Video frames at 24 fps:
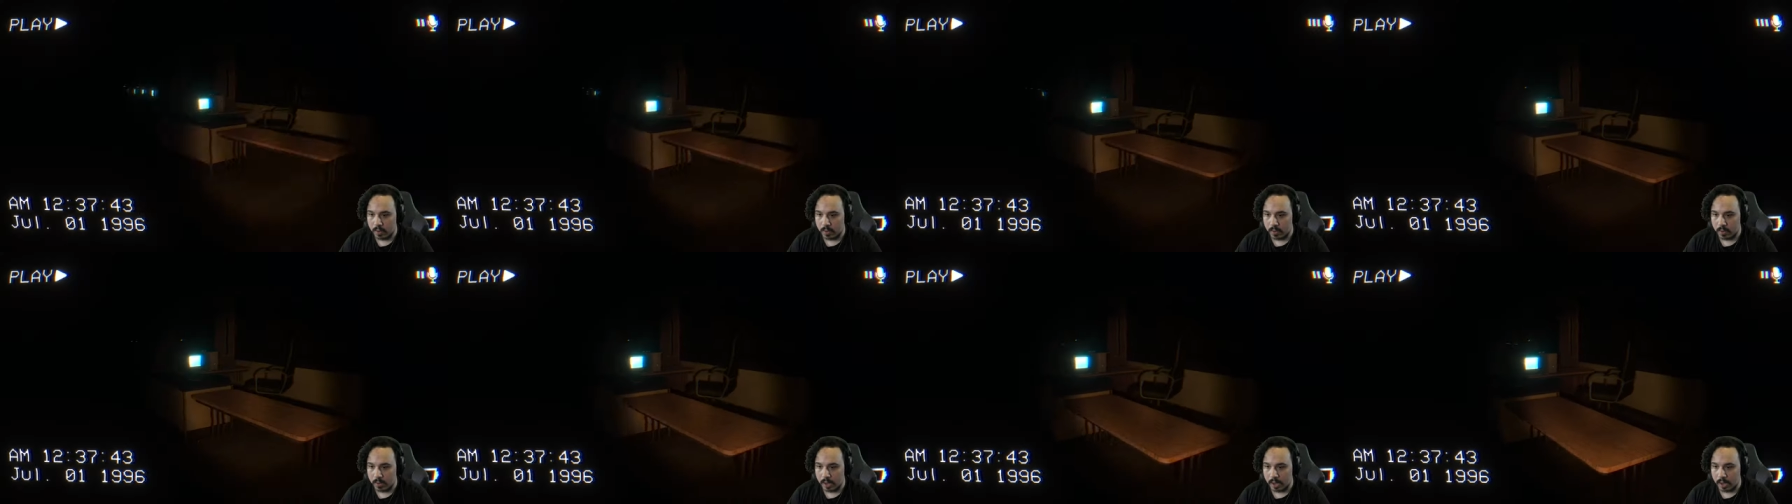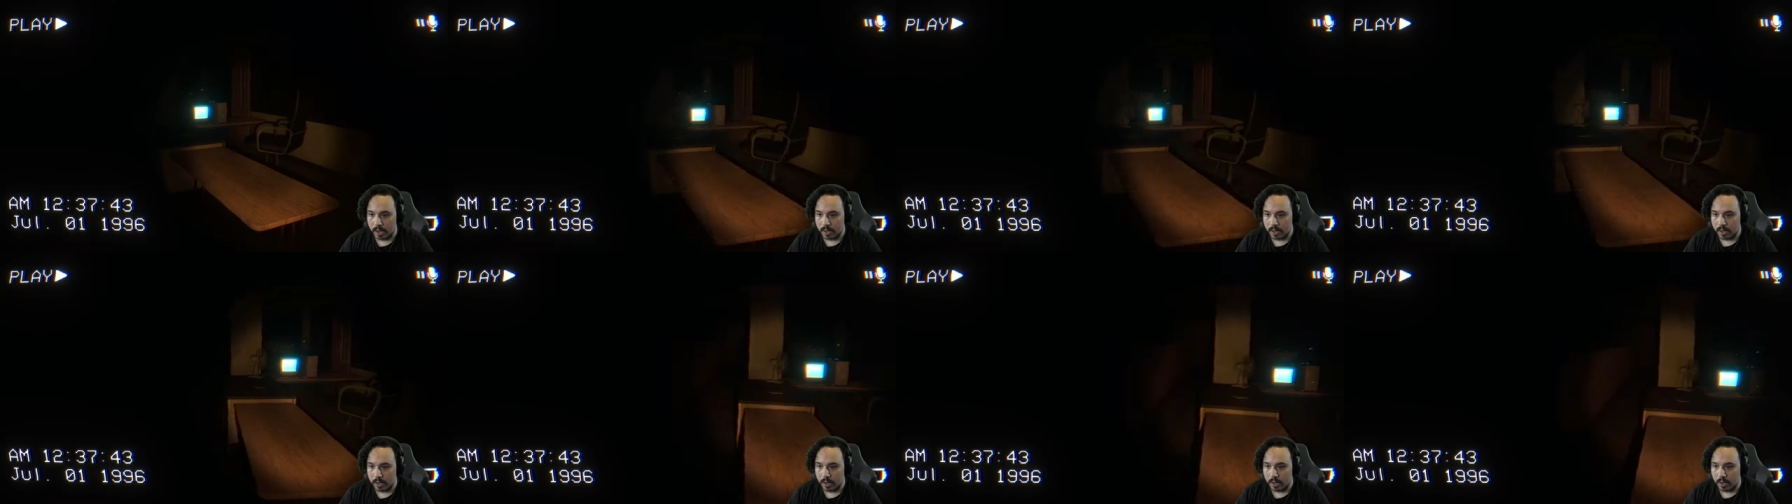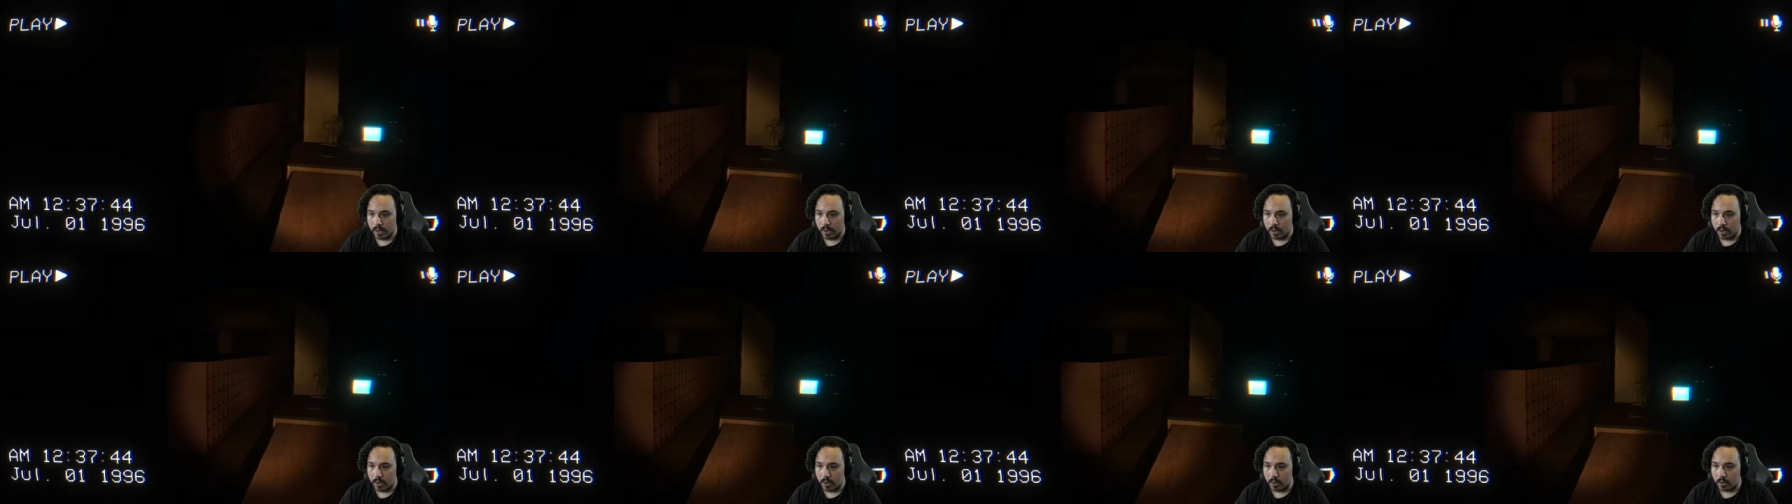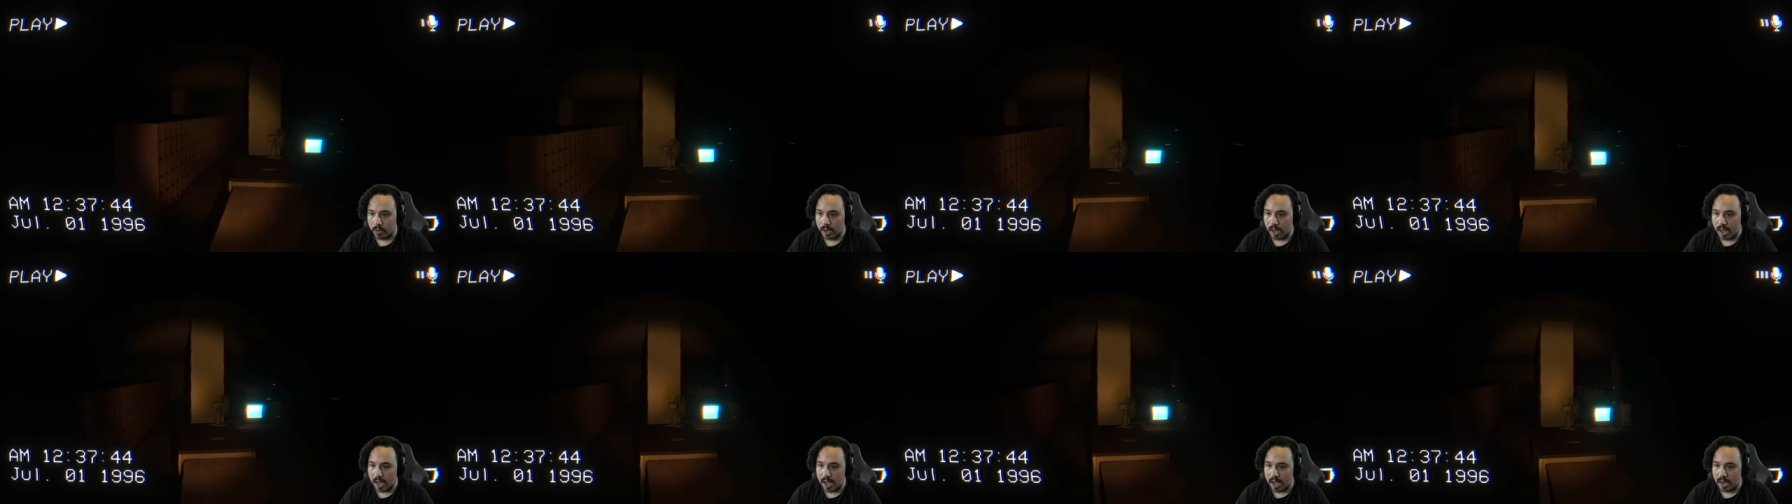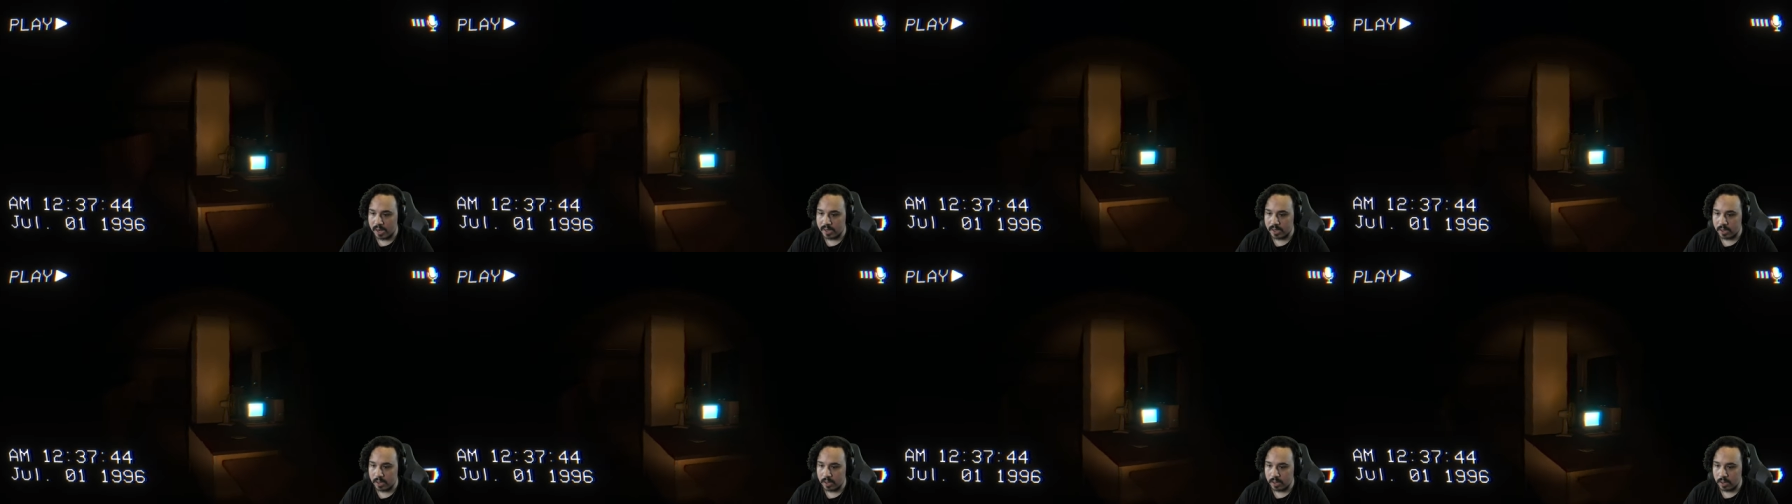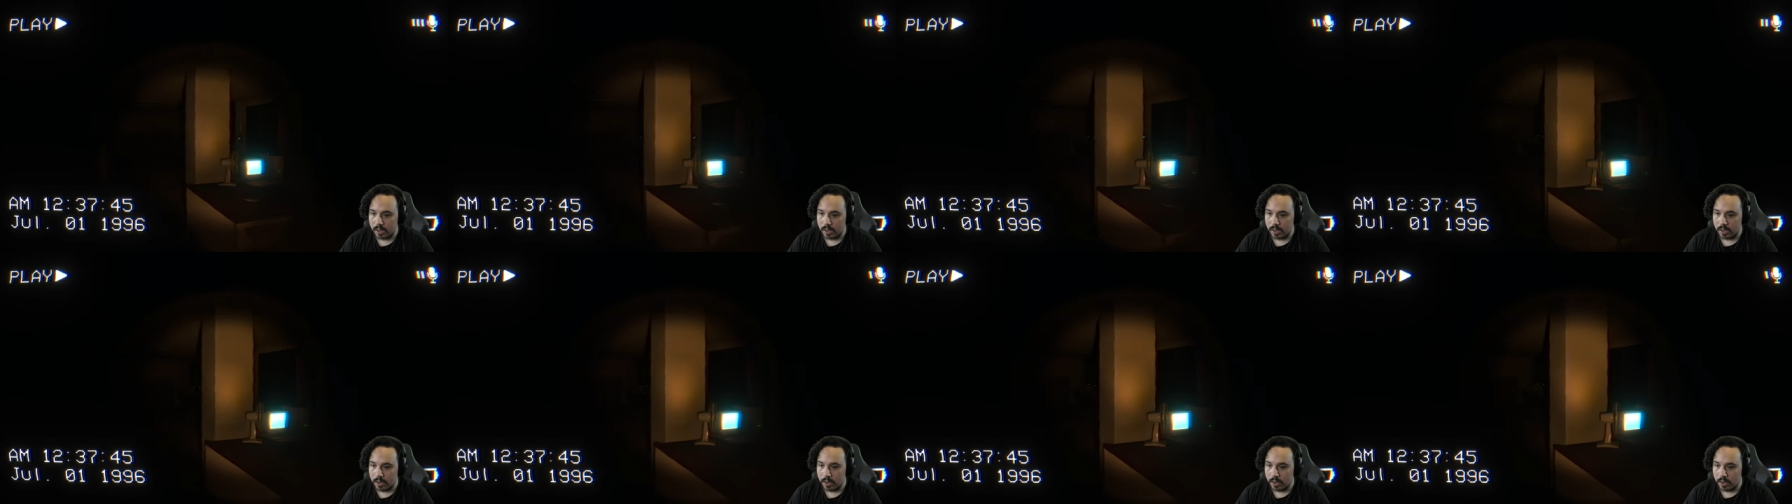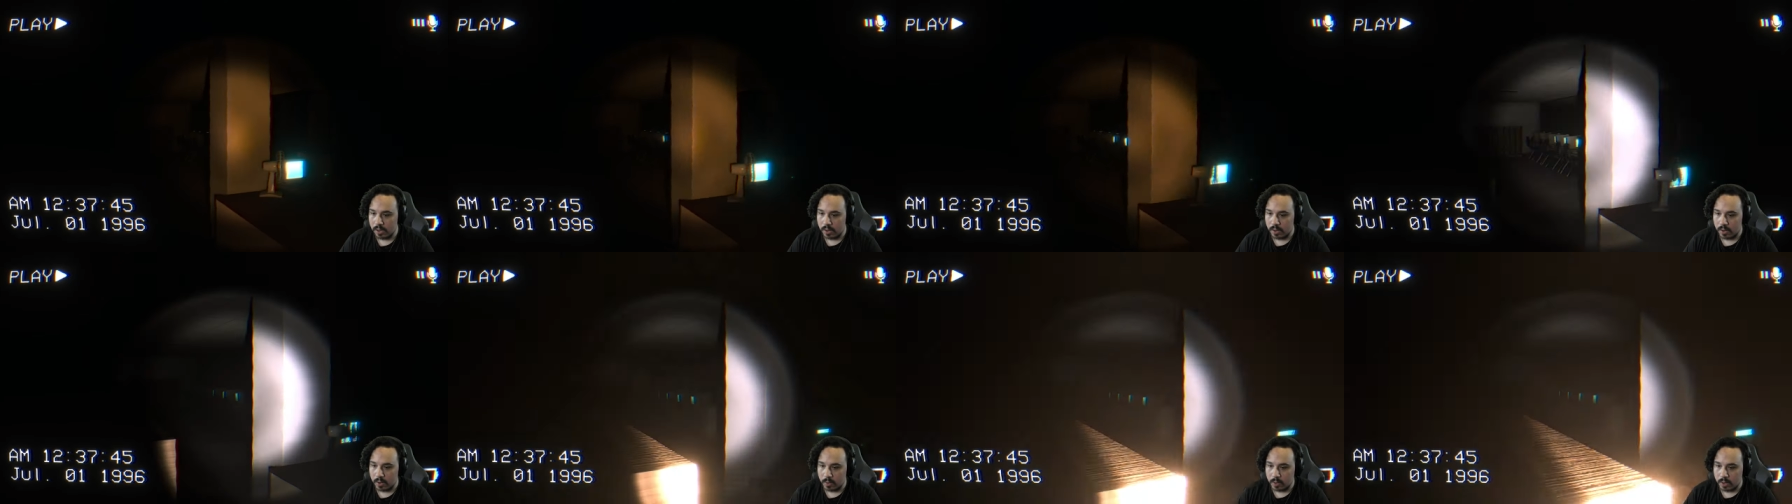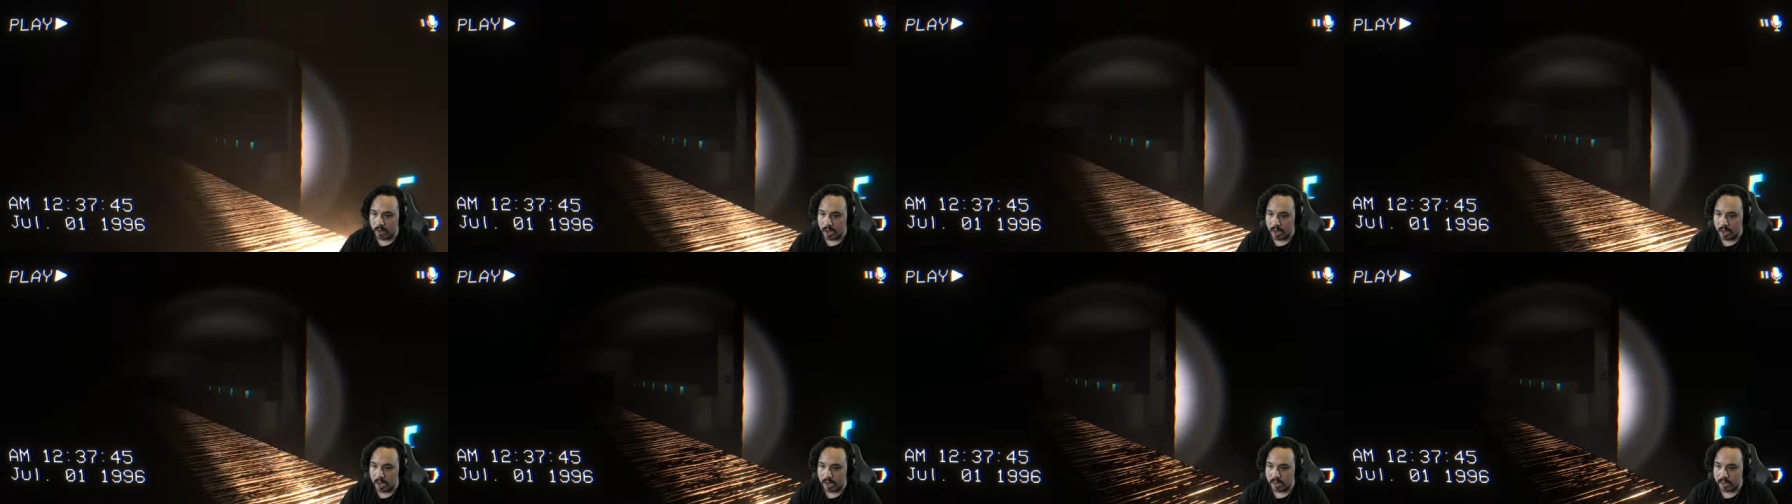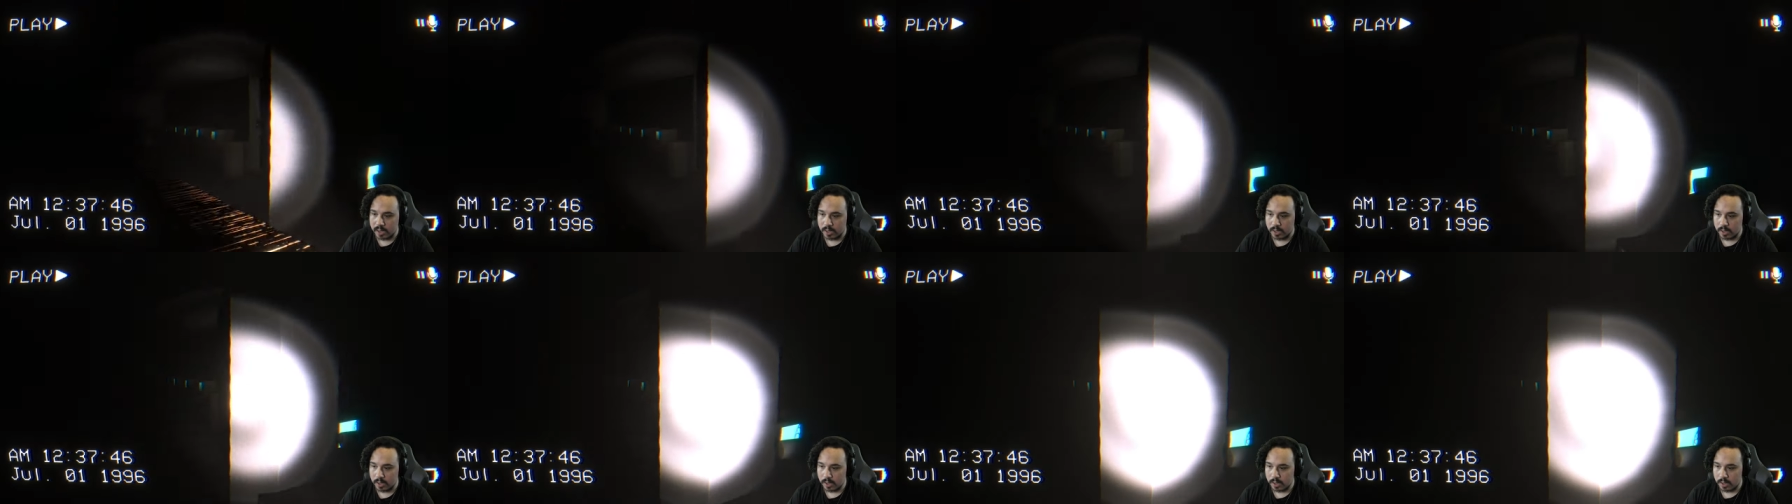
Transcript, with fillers: Oh, God. Oh, God. Oh, God.